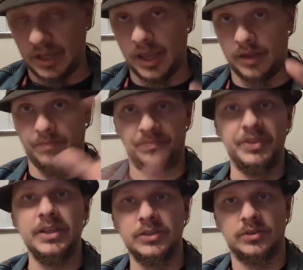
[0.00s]
and
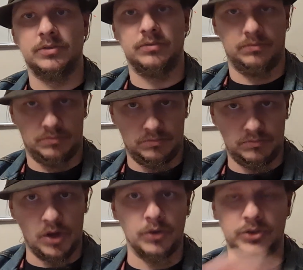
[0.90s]
these
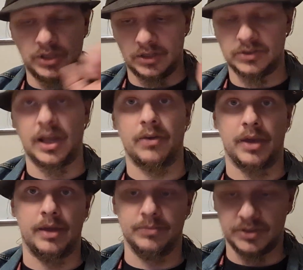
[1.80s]
OGL style
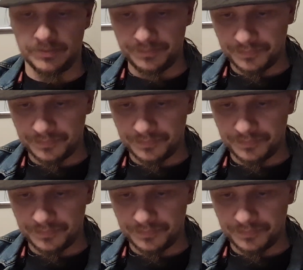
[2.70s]
games.